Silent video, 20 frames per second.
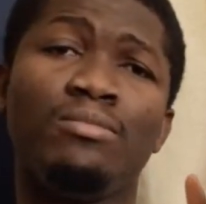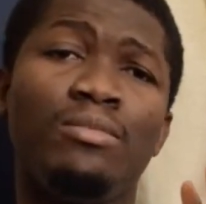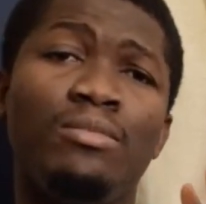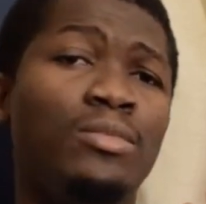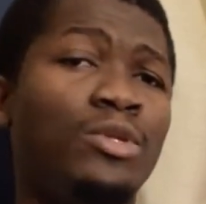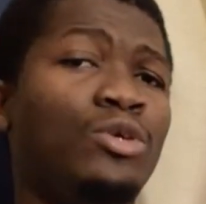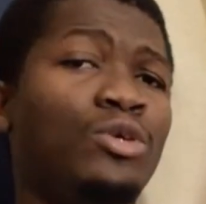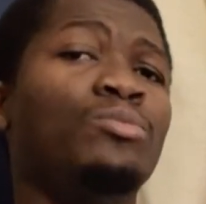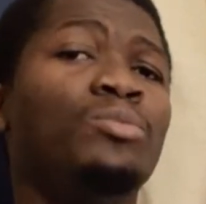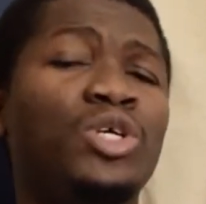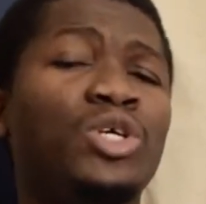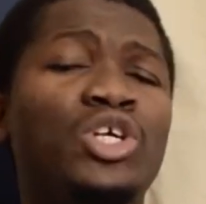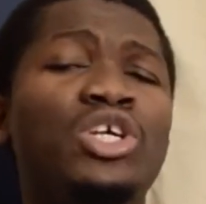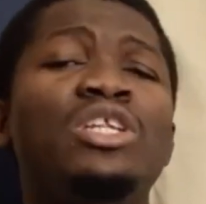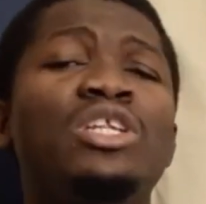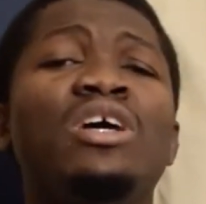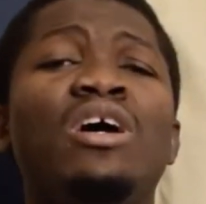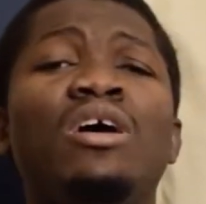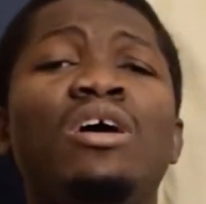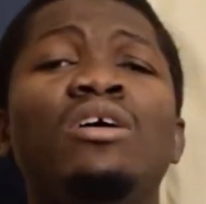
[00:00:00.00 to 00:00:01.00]
new
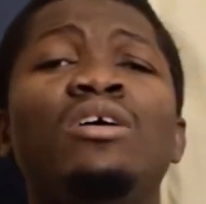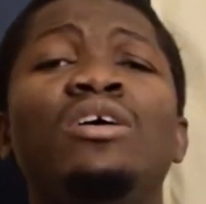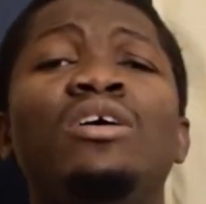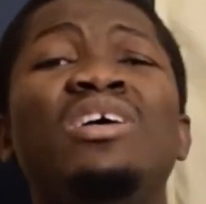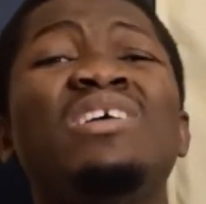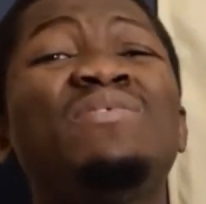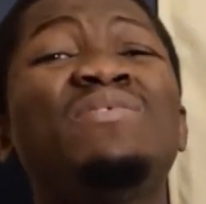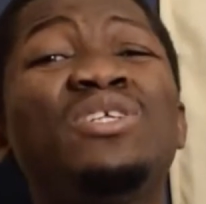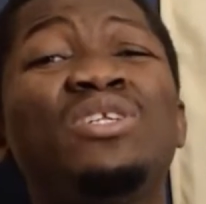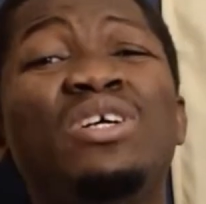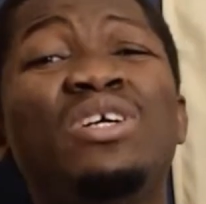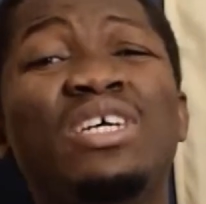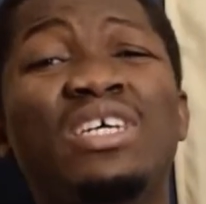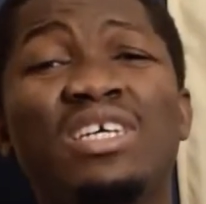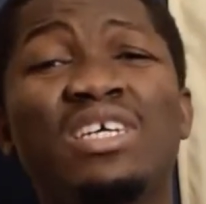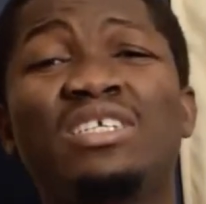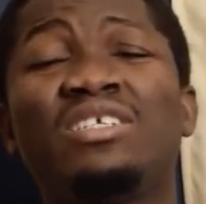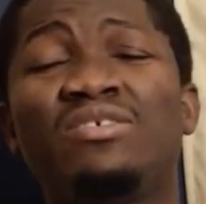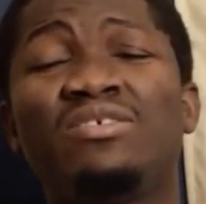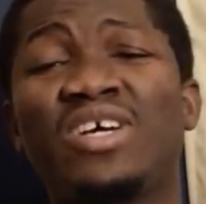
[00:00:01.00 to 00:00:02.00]
beginner, if you don't
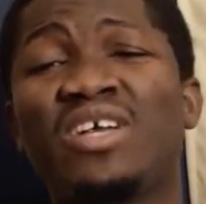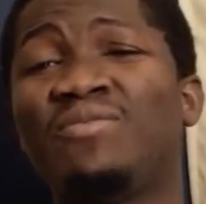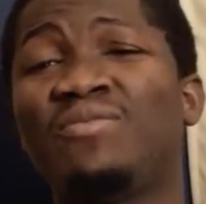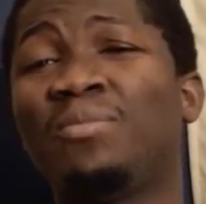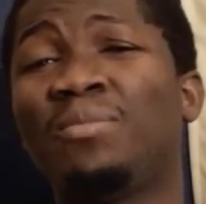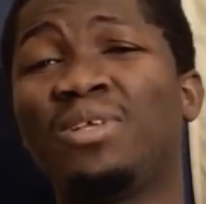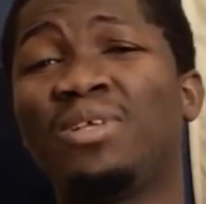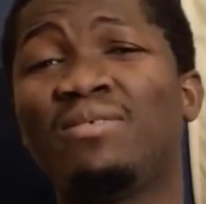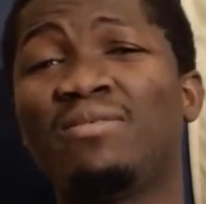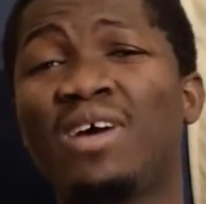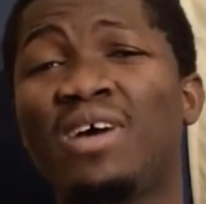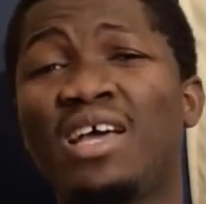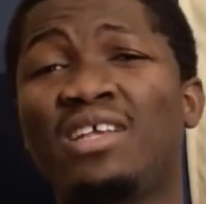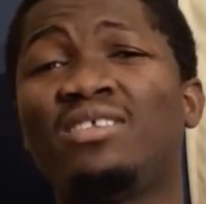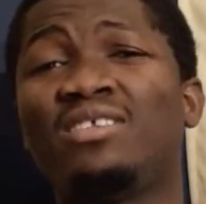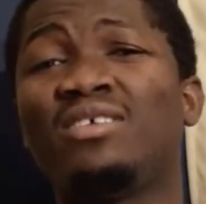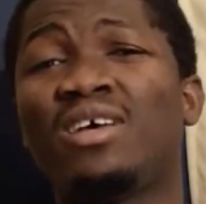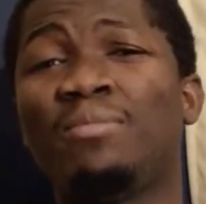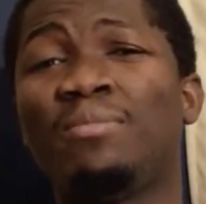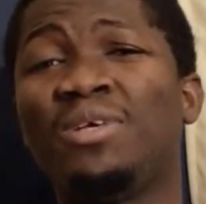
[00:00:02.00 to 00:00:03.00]
get it right from
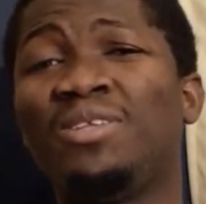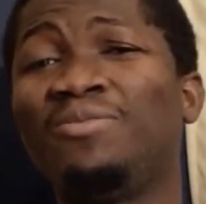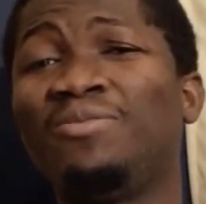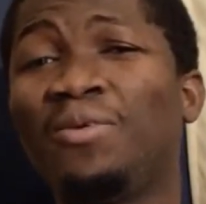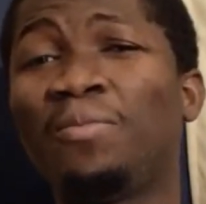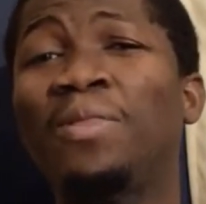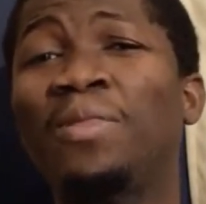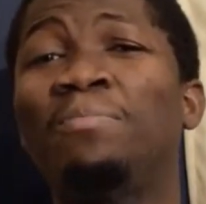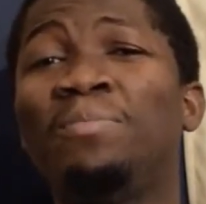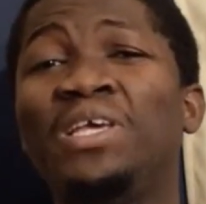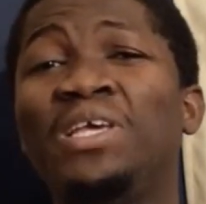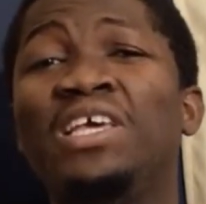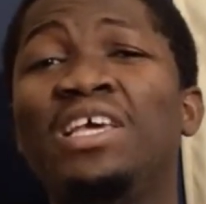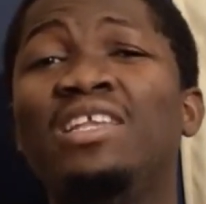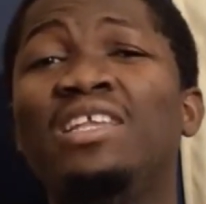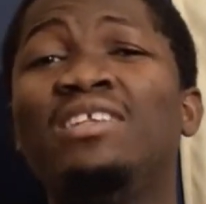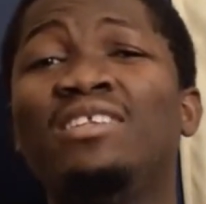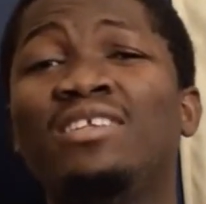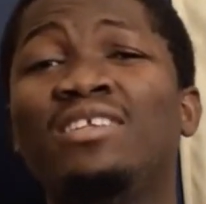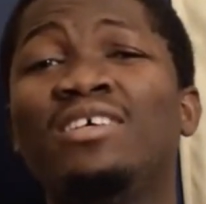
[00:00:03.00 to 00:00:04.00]
the
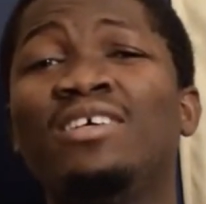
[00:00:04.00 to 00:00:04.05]
beginning.